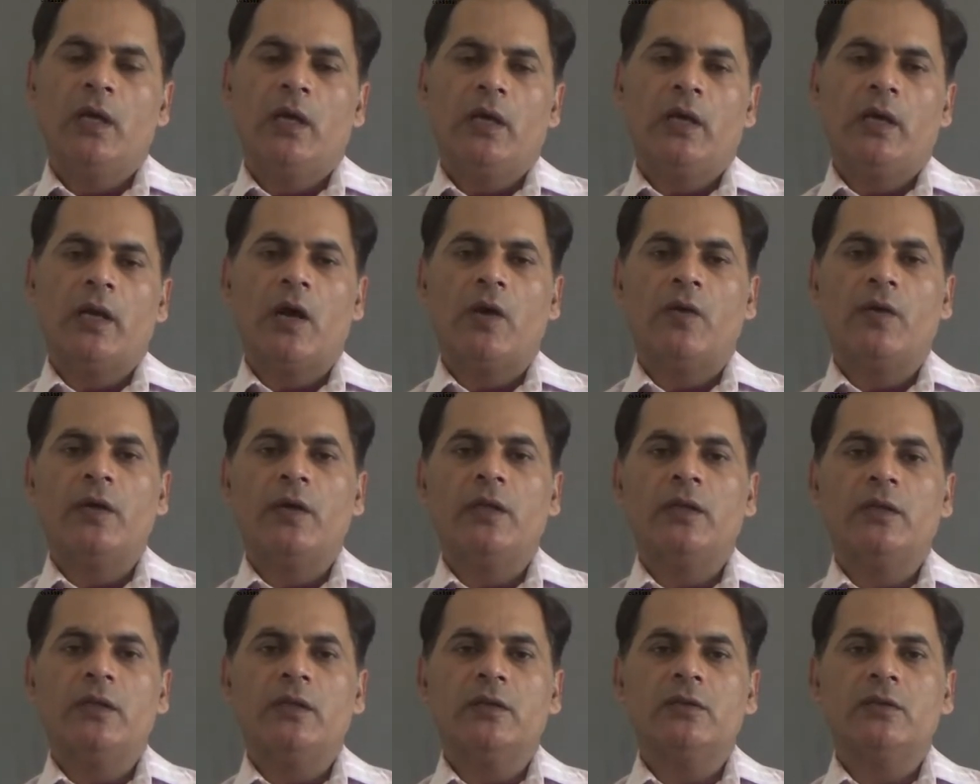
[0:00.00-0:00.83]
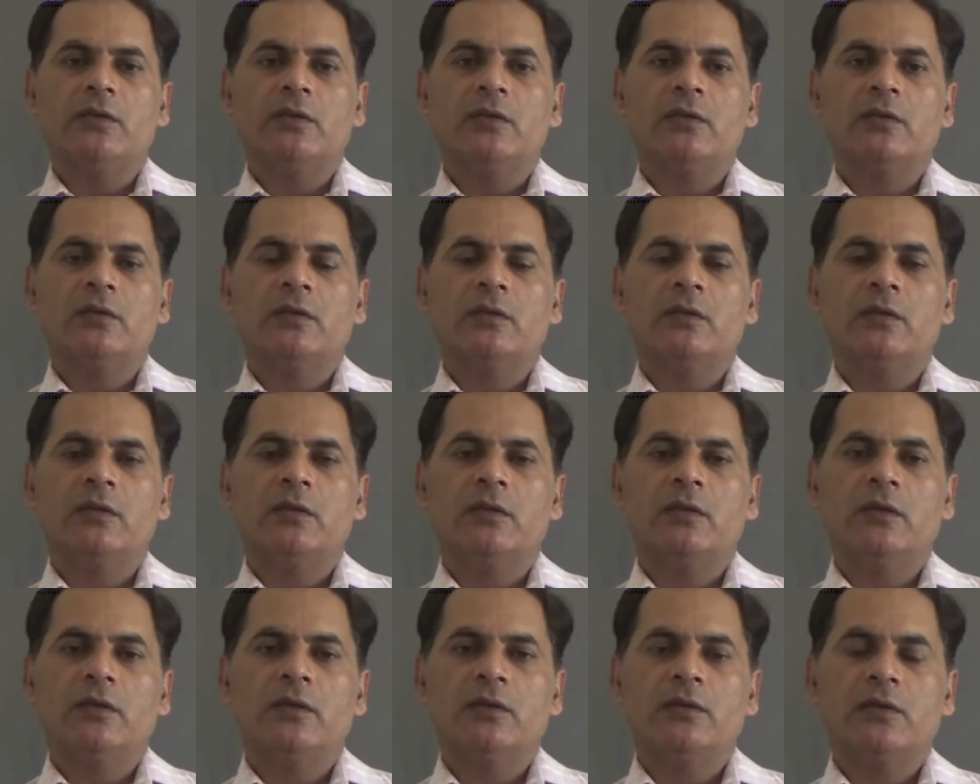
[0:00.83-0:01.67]
Now in this
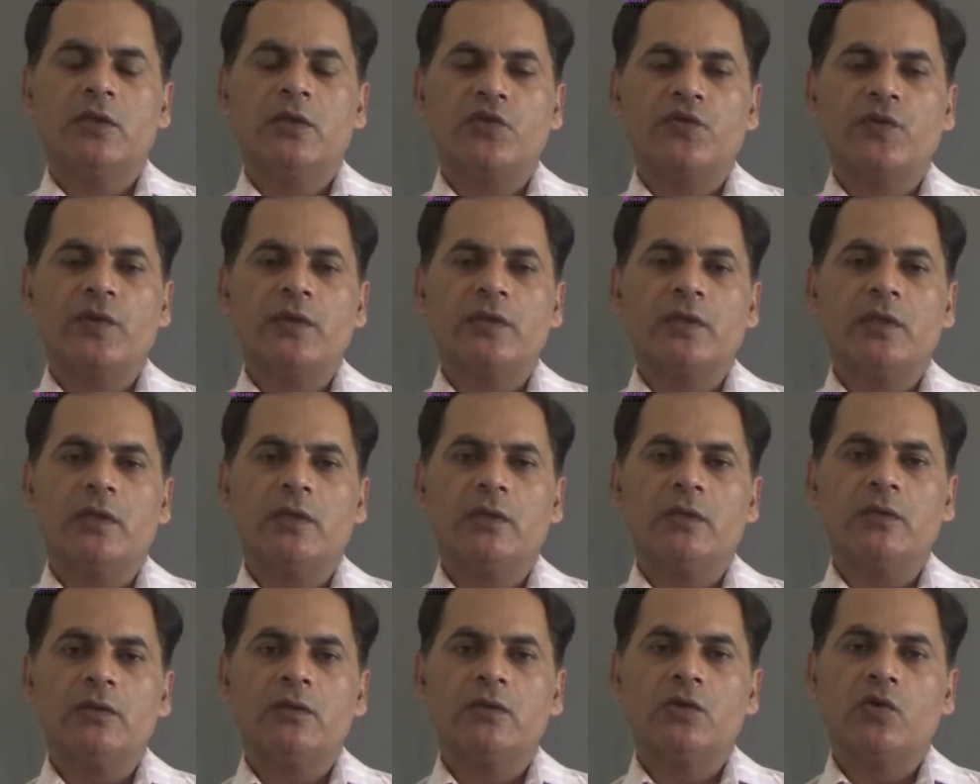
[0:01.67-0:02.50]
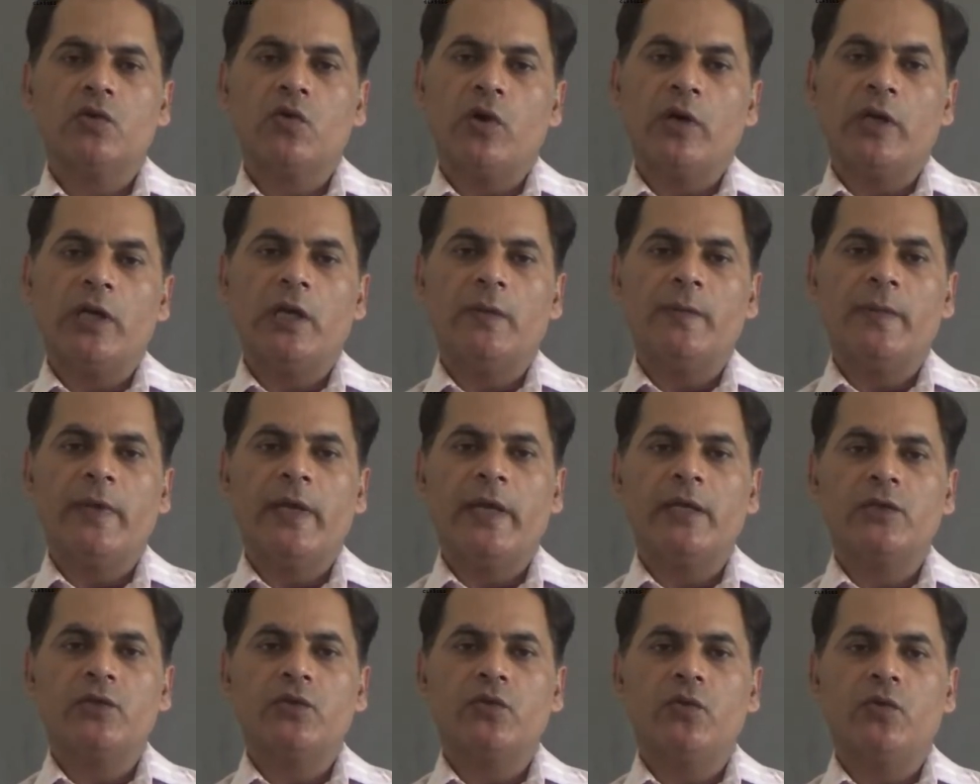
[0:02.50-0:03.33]
situation, sodium
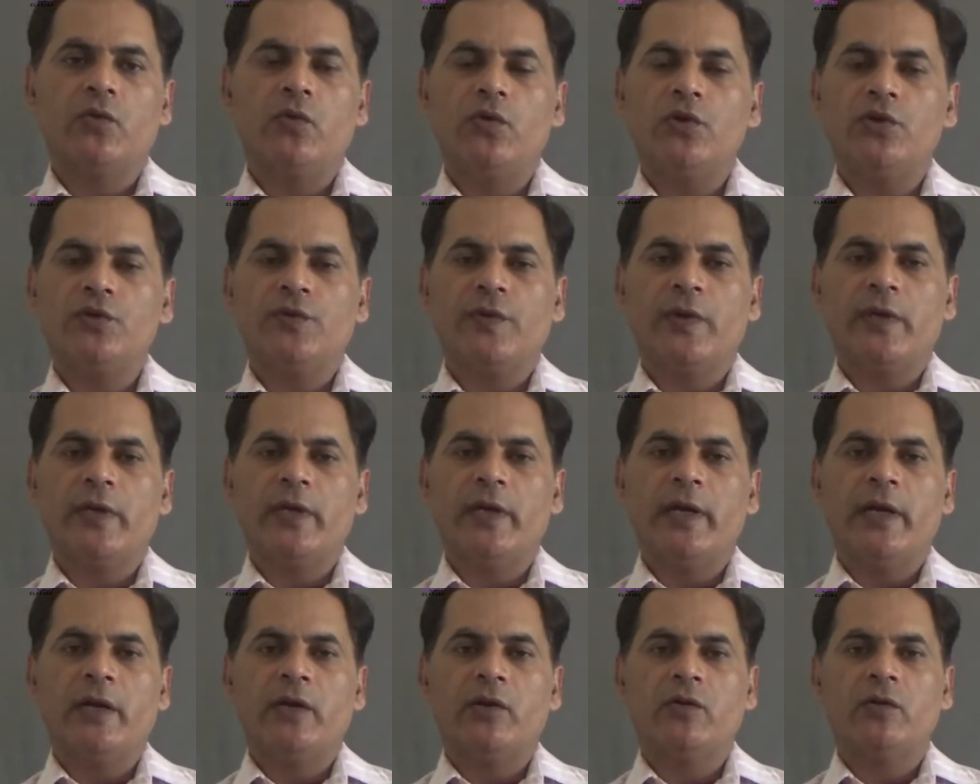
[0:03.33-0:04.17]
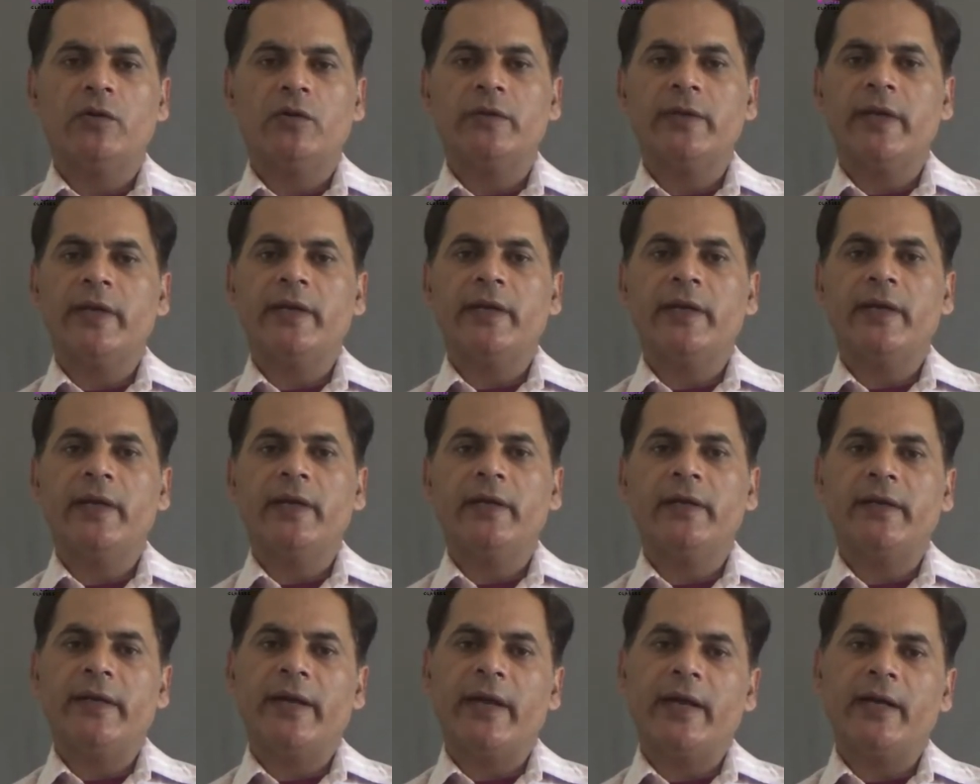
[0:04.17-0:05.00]
has to lose one electron, then
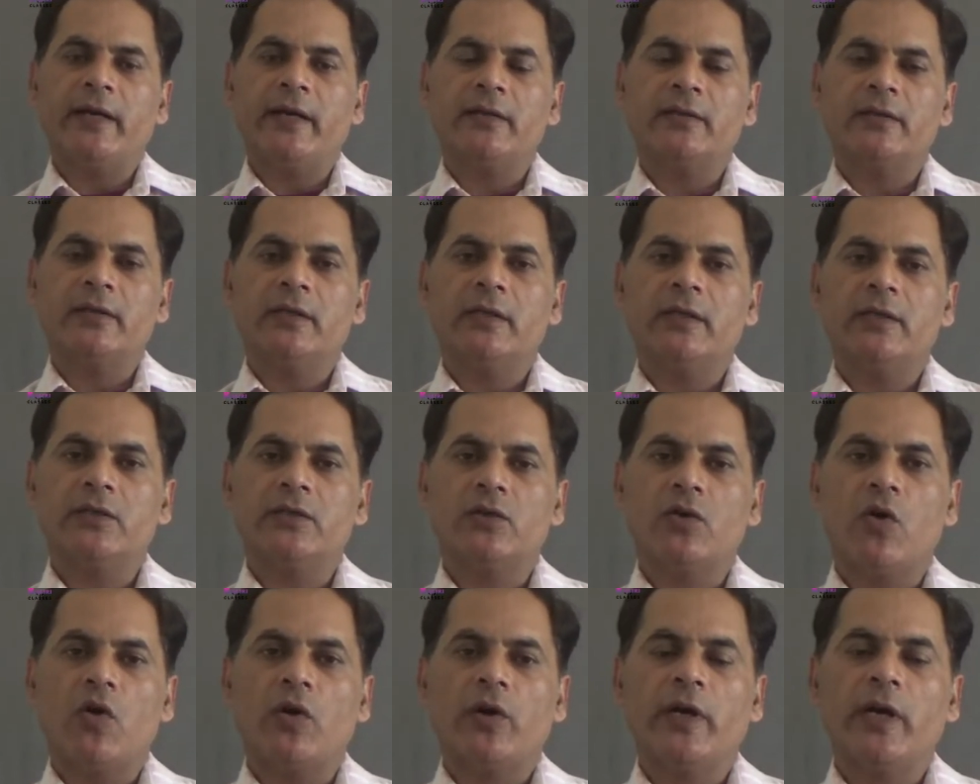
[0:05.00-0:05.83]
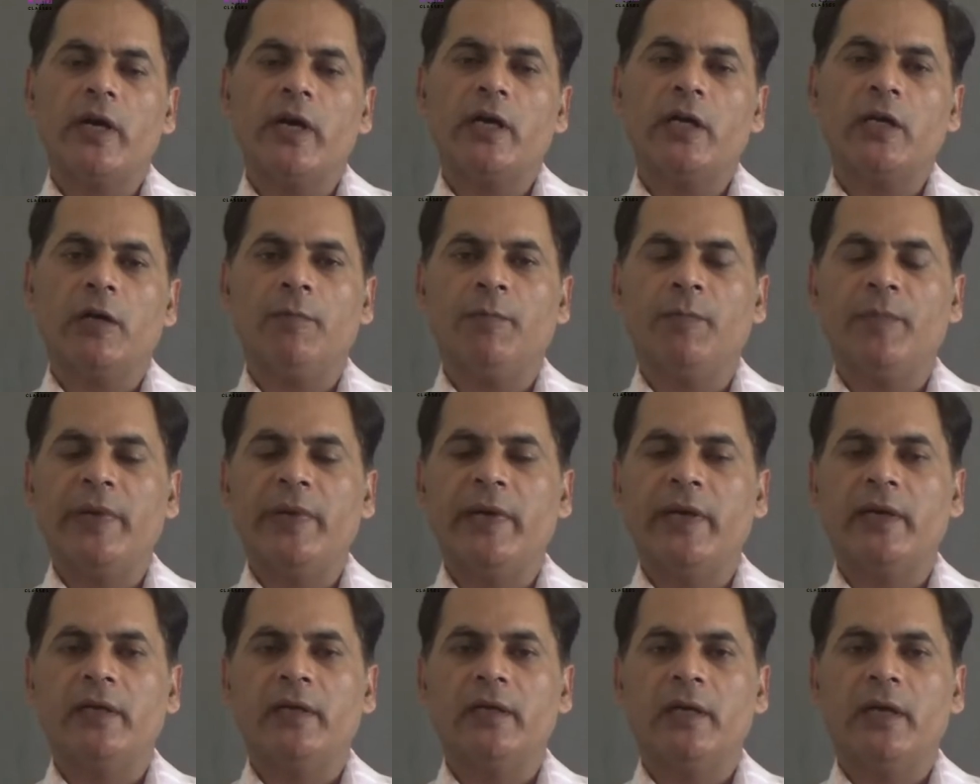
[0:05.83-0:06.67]
it gets its octet
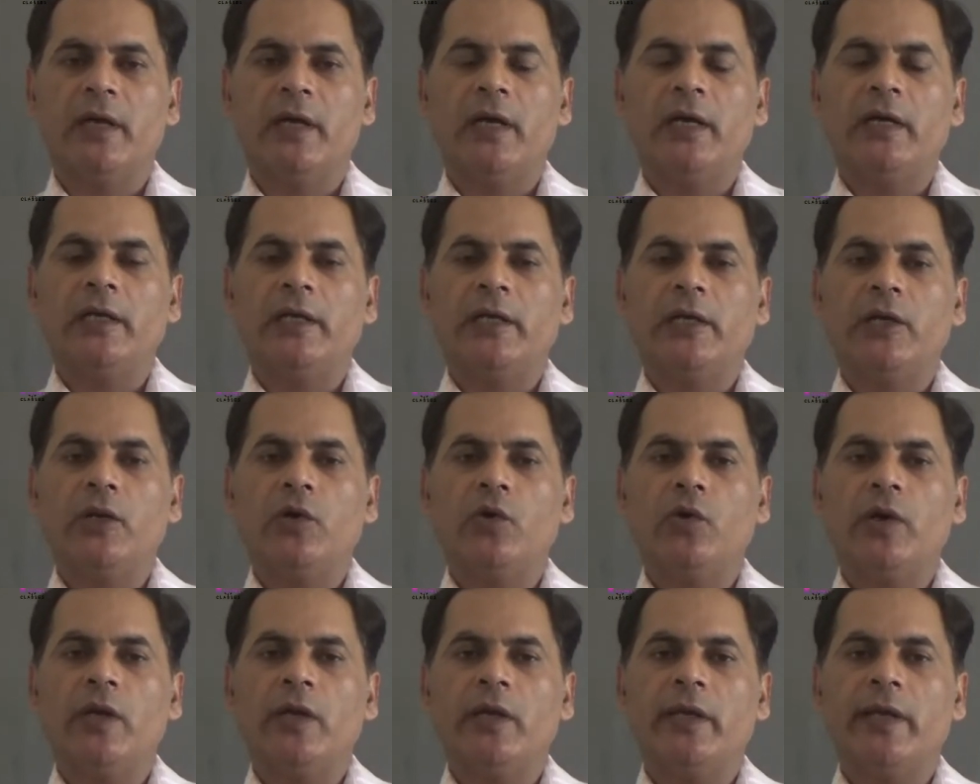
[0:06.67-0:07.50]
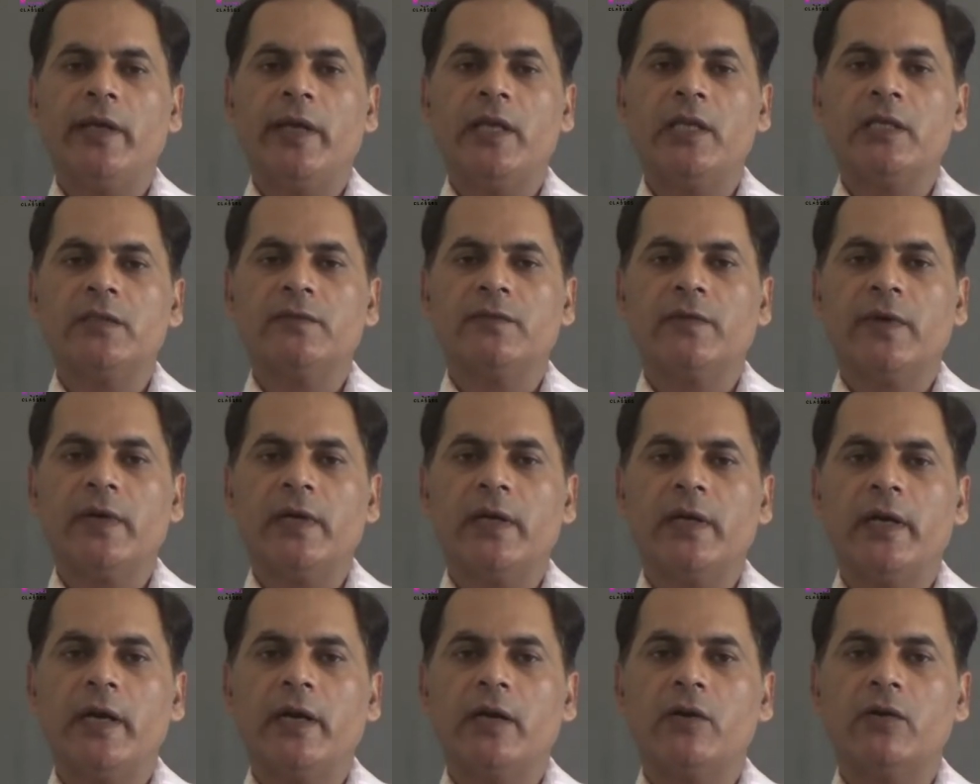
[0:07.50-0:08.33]
complete, and chlorine gains one
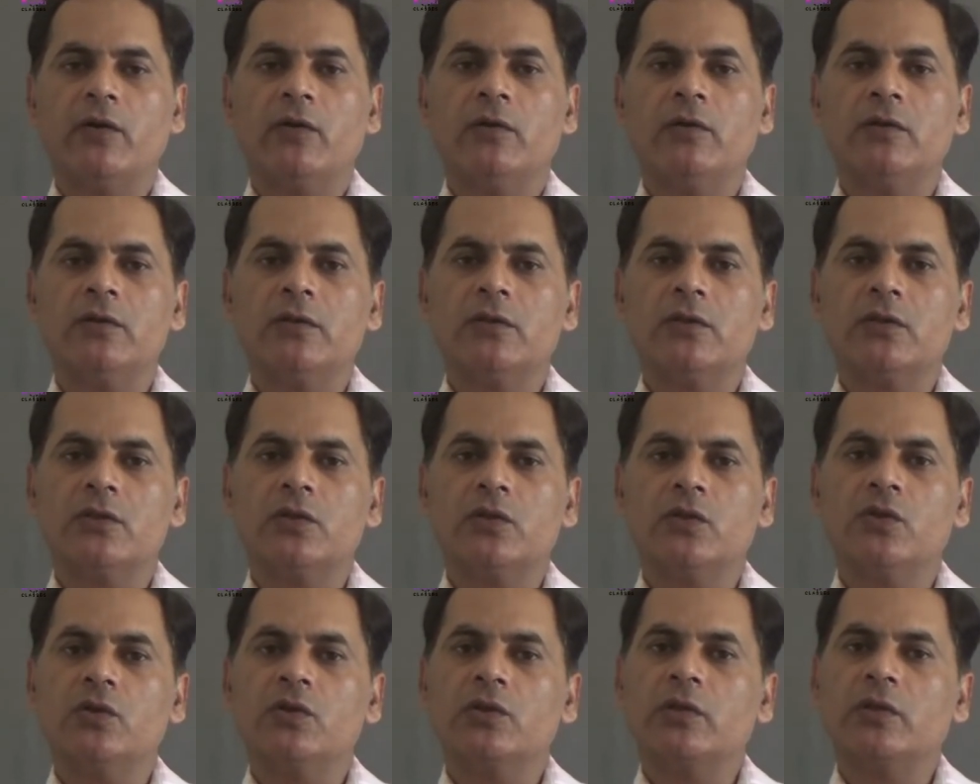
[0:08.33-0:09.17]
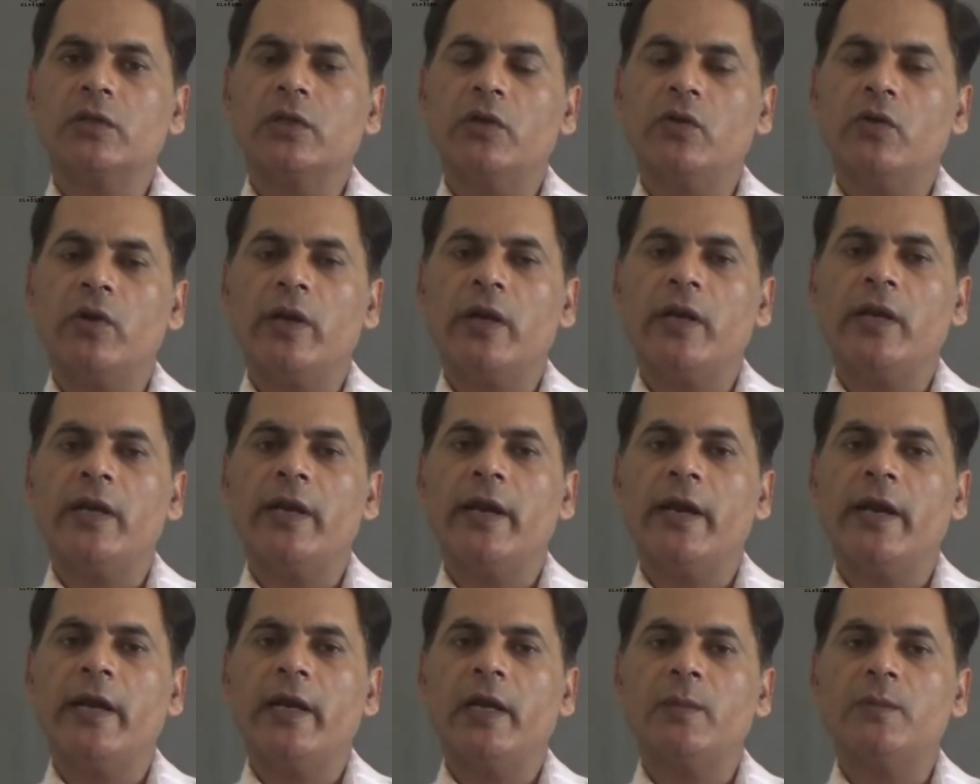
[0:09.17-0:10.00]
electron, so
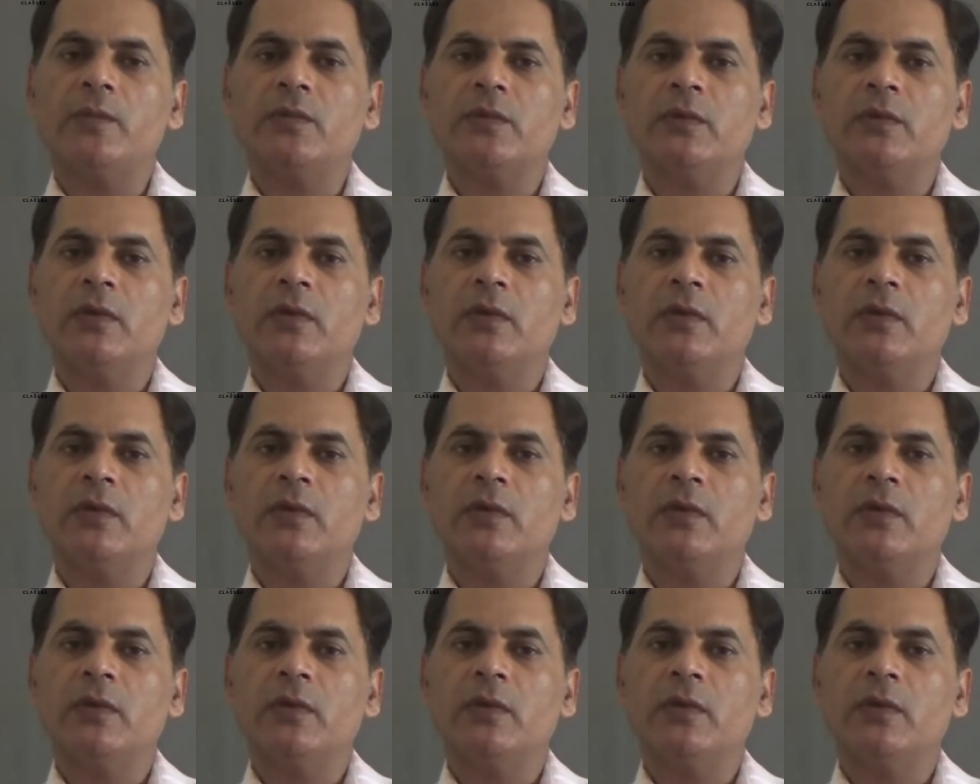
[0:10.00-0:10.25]
chlorine atom